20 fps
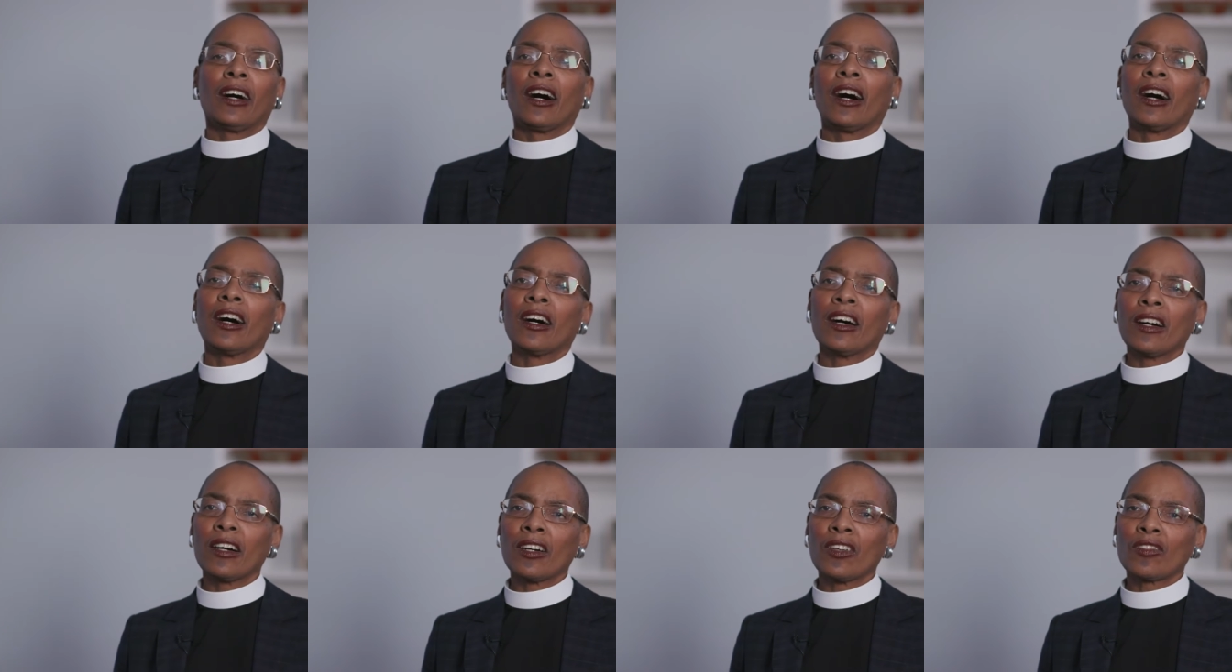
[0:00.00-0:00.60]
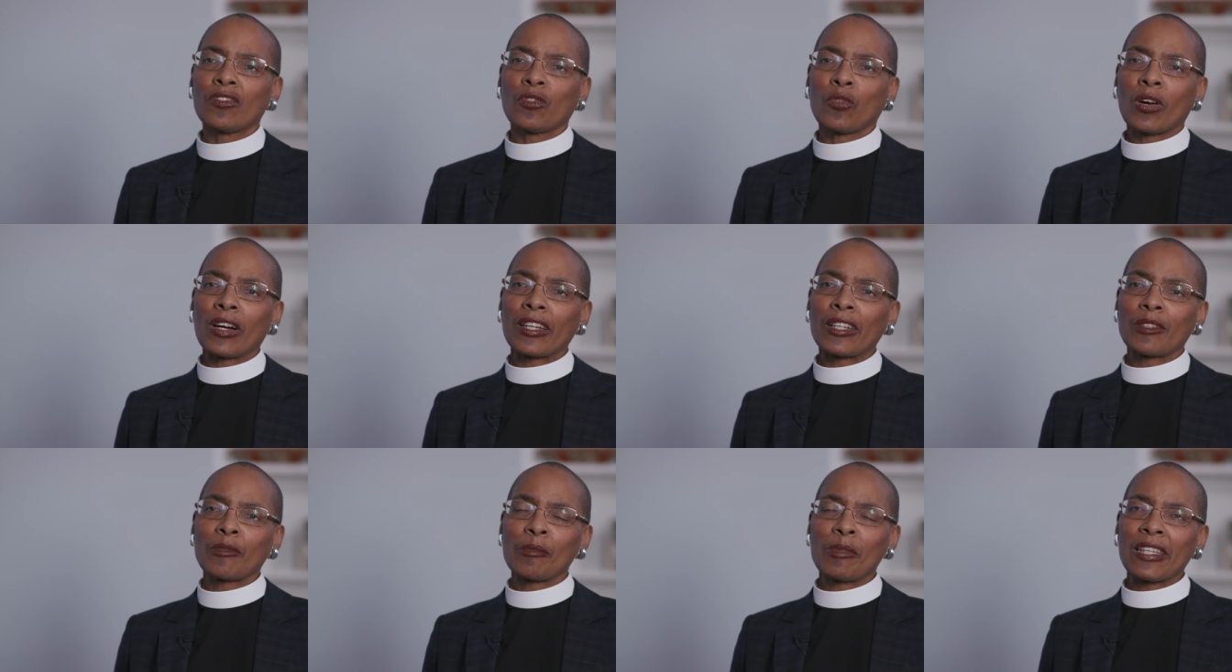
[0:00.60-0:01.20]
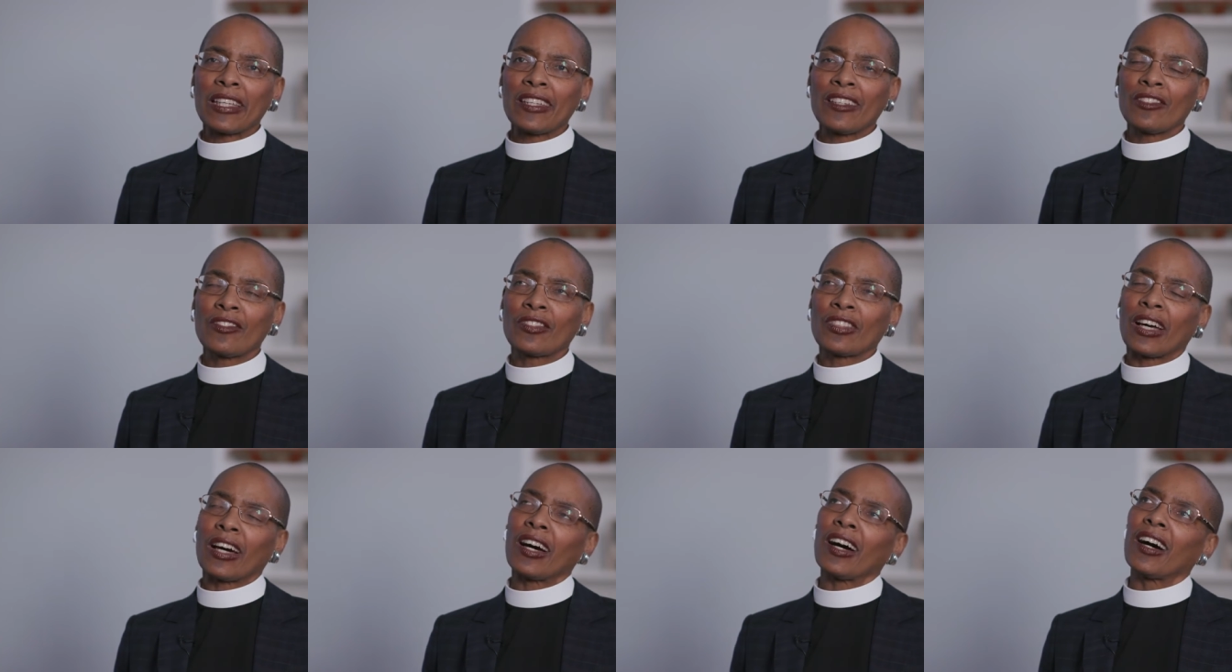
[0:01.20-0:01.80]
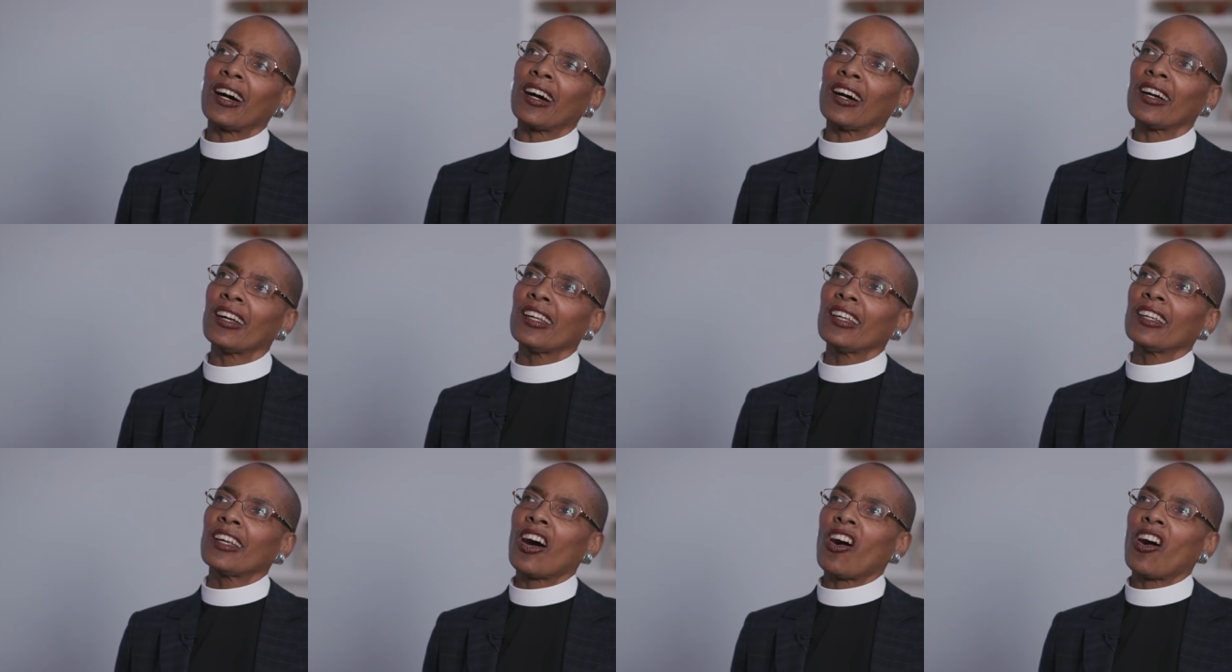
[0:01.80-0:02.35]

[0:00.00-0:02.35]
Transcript: of what it means. Uh,